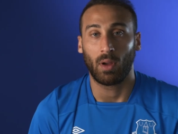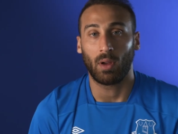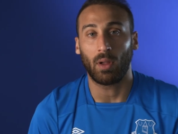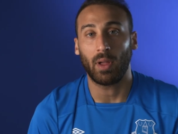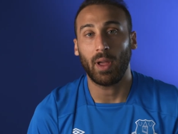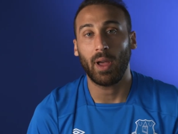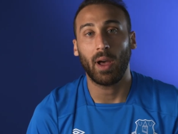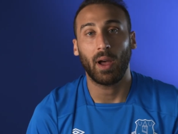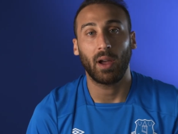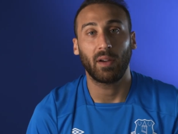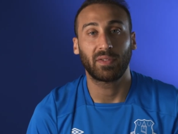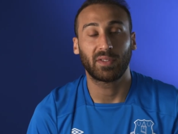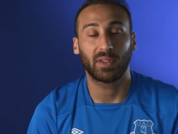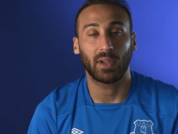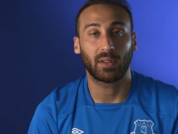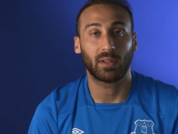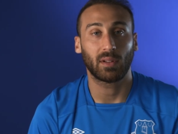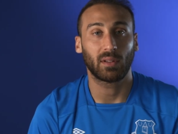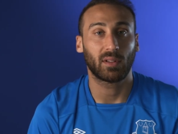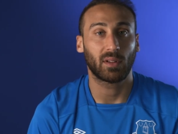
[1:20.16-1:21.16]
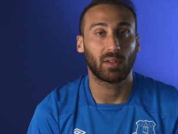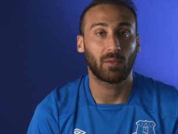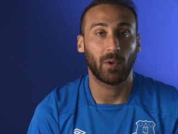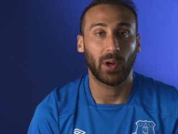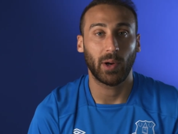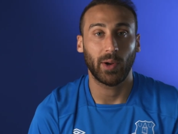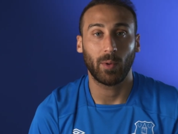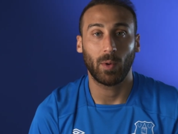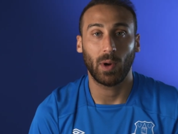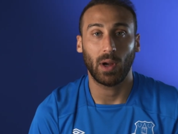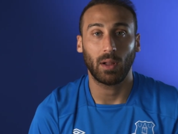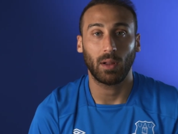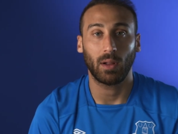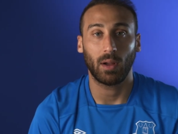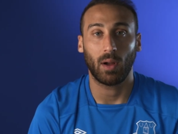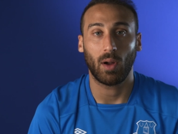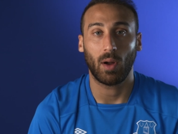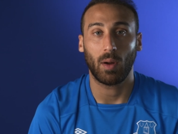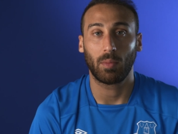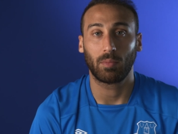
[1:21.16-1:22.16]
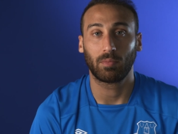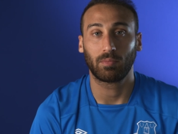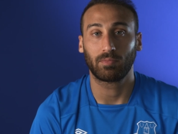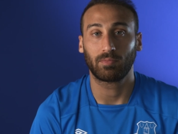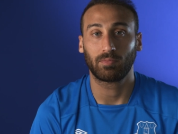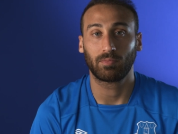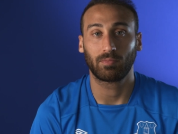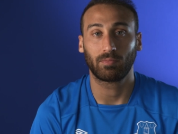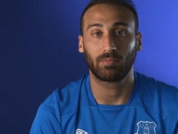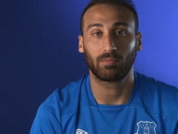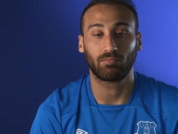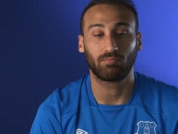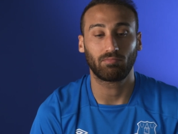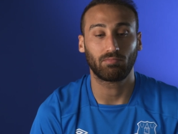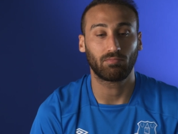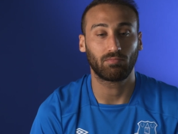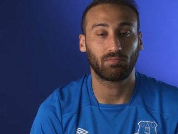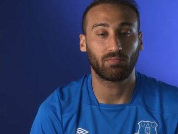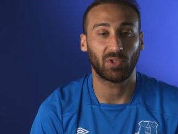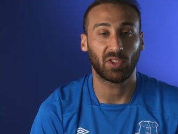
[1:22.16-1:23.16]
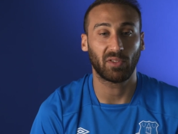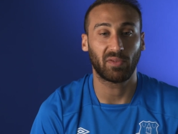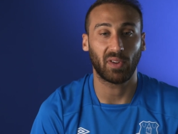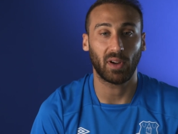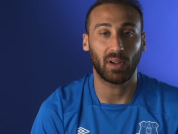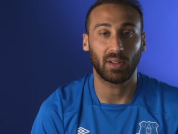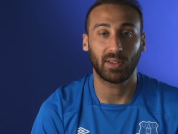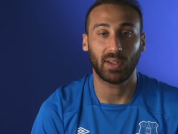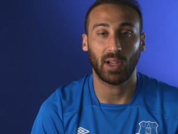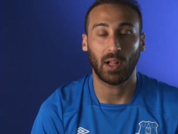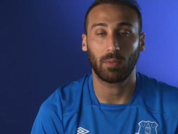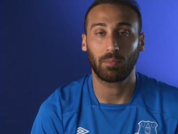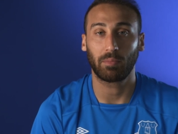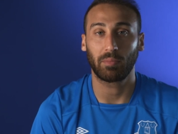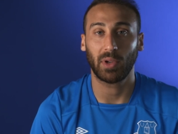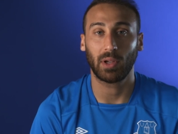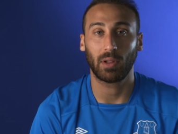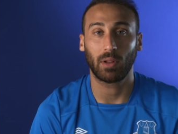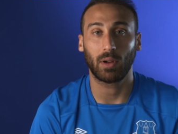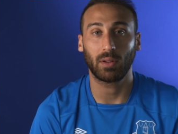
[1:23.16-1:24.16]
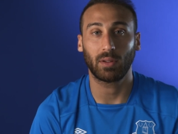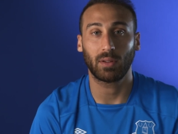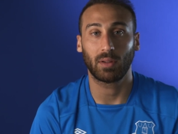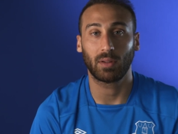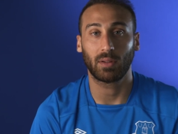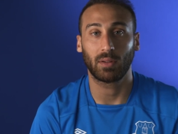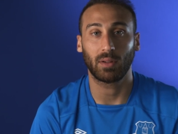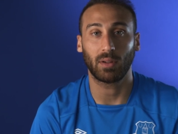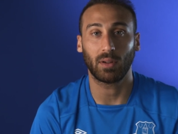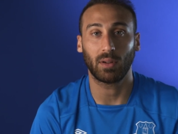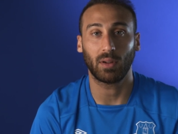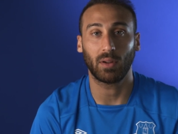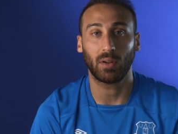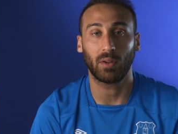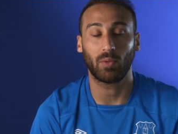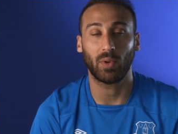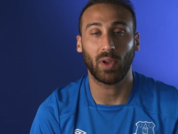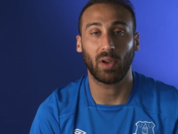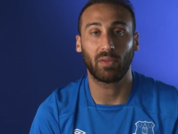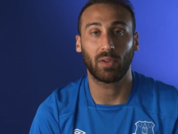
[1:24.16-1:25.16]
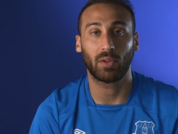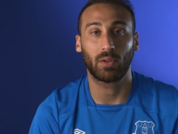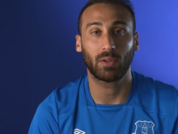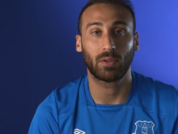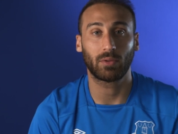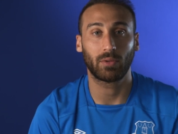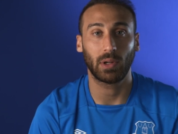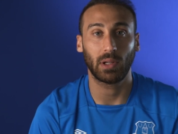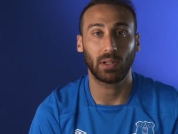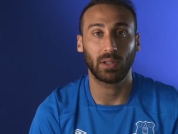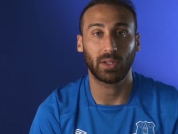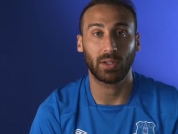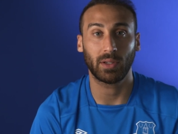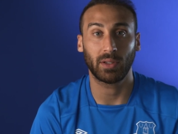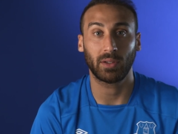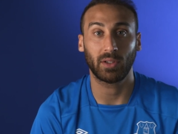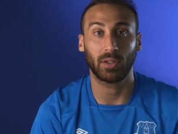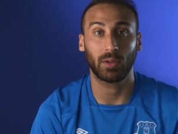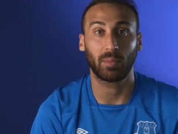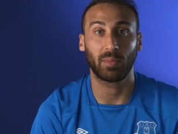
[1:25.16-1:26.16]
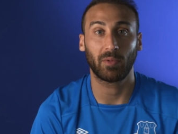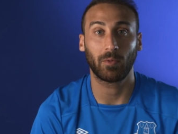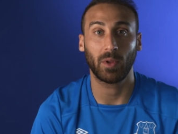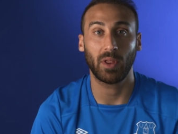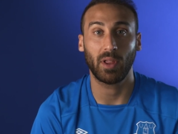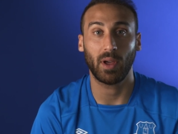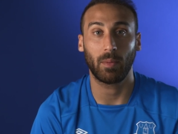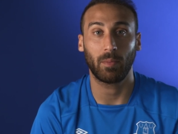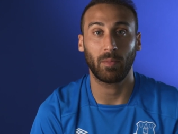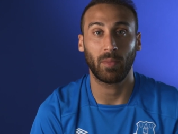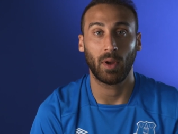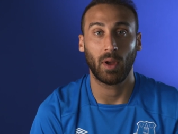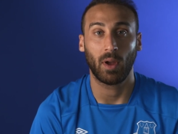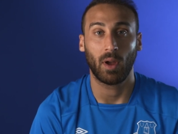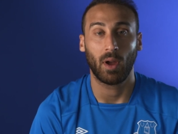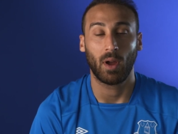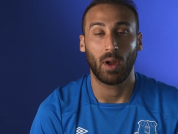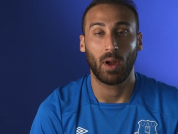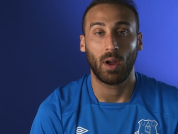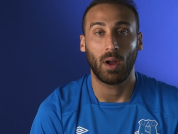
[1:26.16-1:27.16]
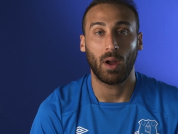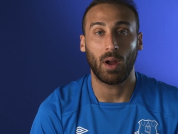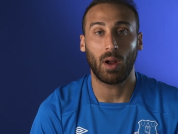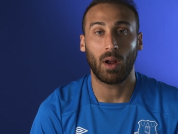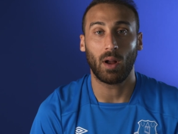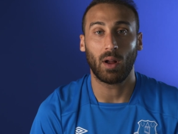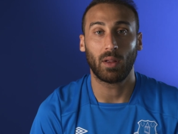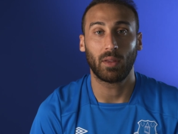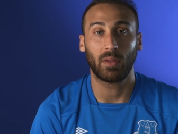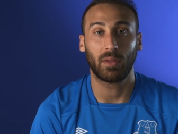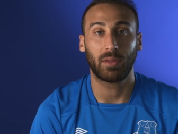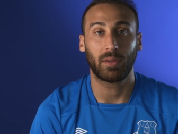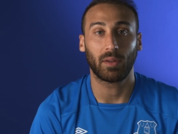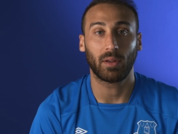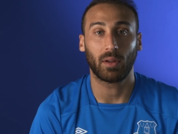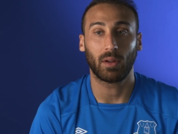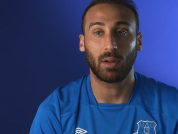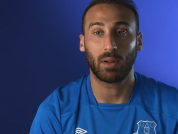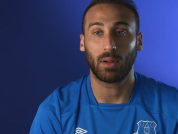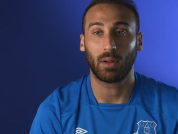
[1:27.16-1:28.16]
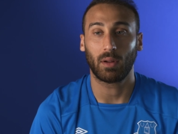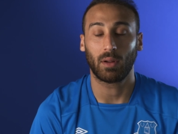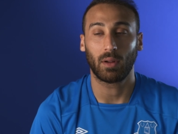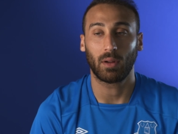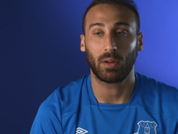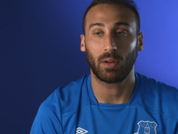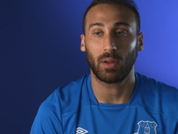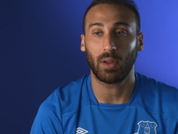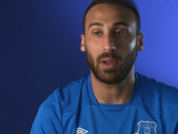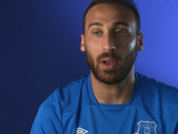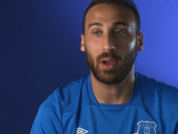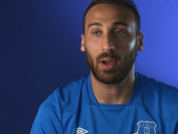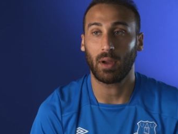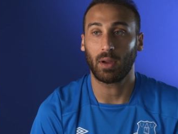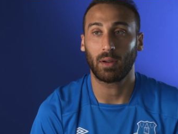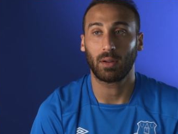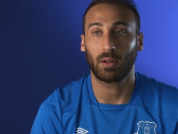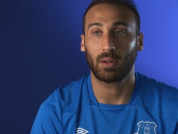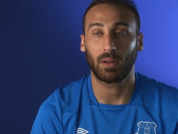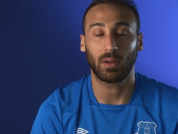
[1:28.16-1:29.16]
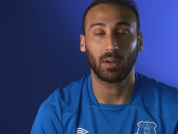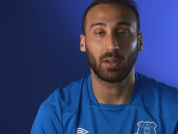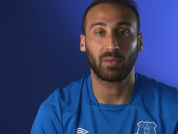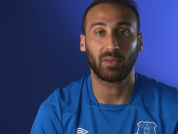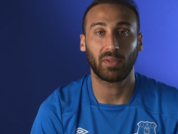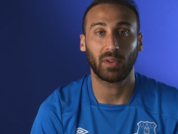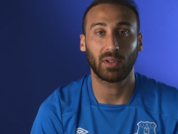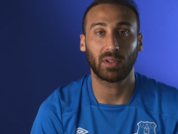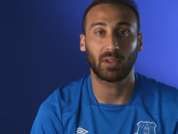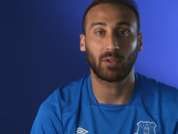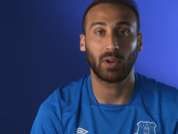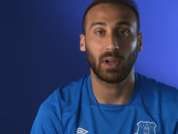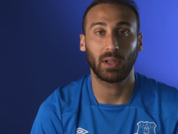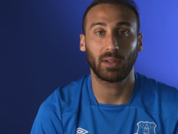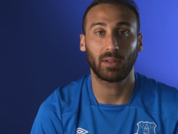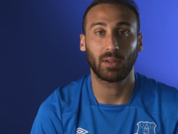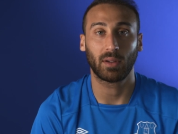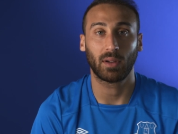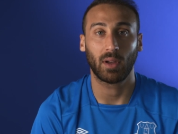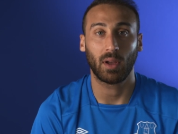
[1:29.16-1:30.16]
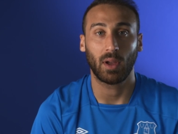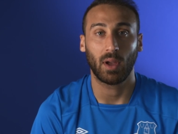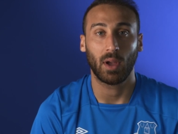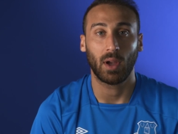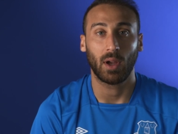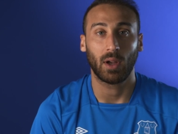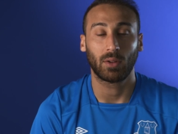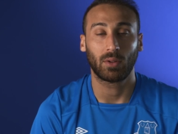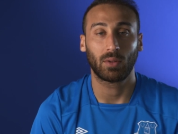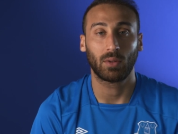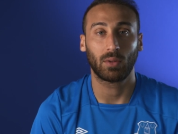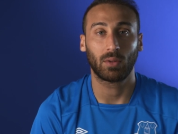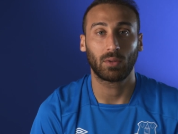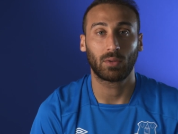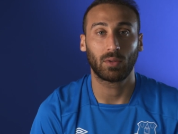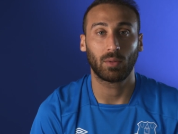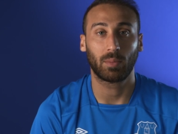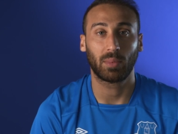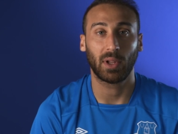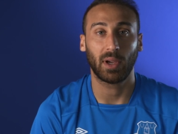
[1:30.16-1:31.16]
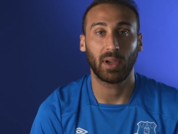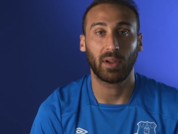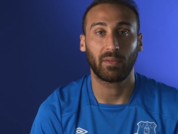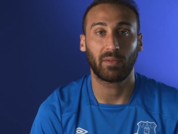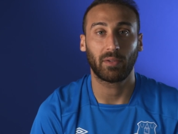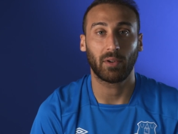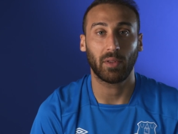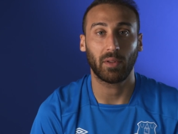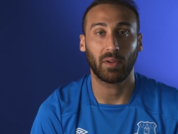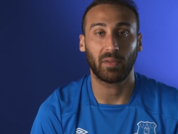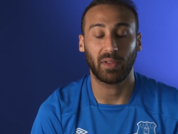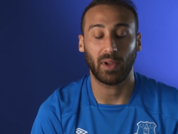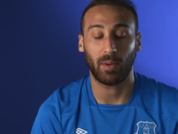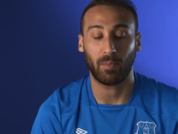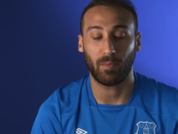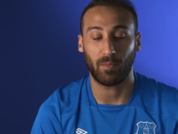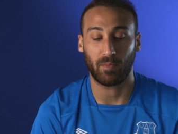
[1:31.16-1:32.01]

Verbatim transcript: Yeah, I've settled in very well. The fans helped me a lot. We have a good relationship with them, and yeah, it feels great to play in front of them.